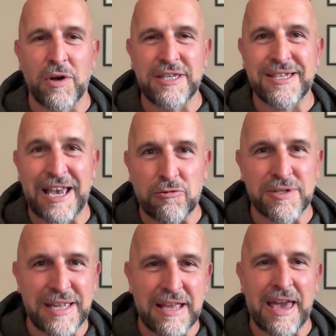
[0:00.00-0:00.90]
When Sale
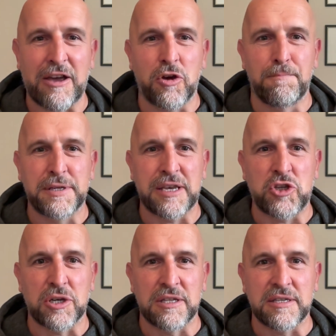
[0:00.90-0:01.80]
did get good
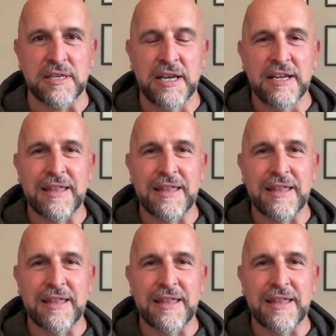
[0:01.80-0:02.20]
positions,